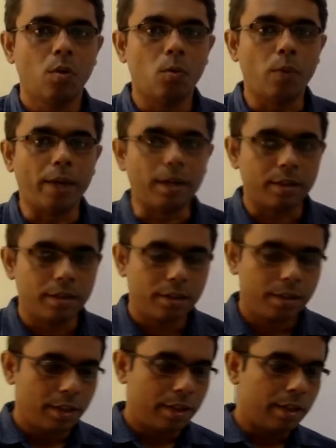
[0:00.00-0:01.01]
Well,
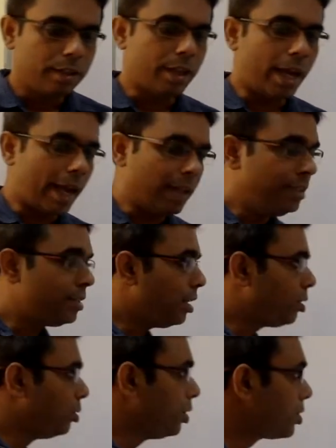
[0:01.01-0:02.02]
the answer
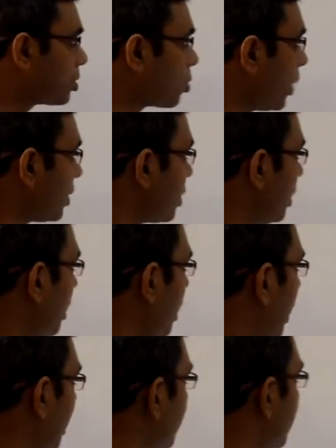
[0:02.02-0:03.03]
to this question
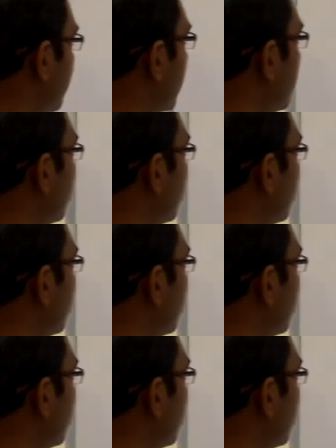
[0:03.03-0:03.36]
is